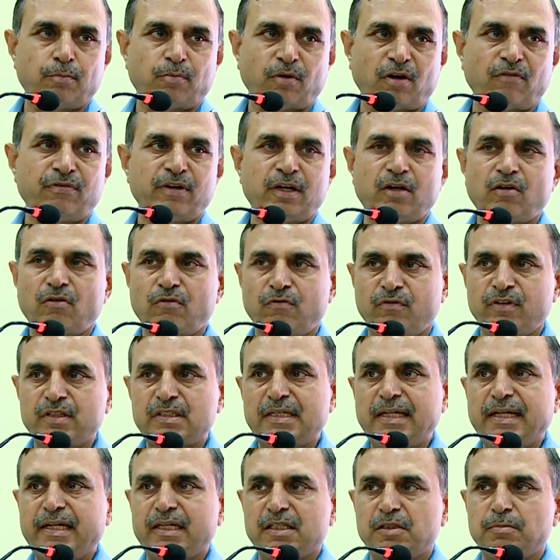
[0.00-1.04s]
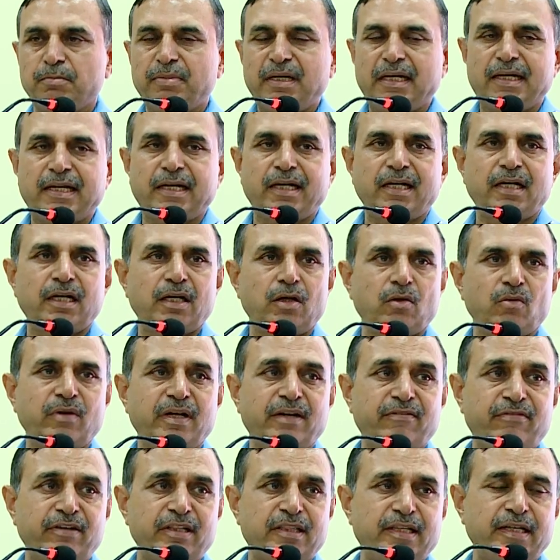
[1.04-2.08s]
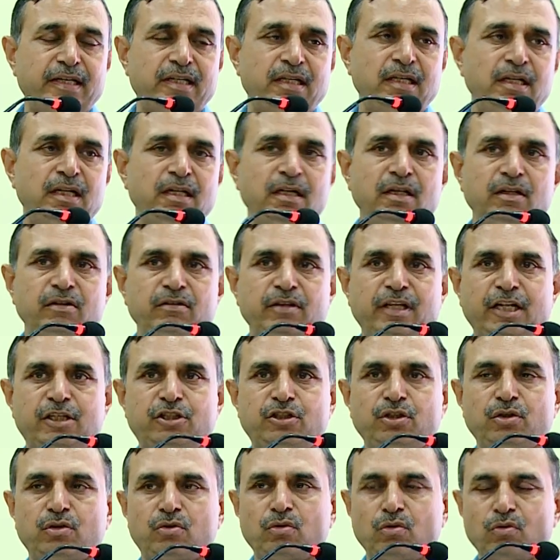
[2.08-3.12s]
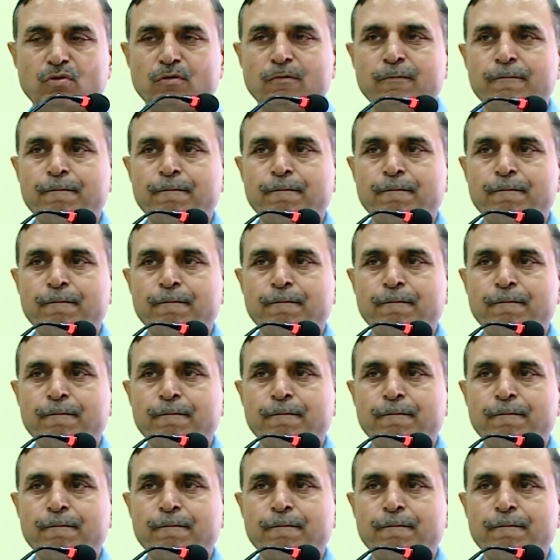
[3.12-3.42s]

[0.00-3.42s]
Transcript: Profit obviously is built into everything that you do.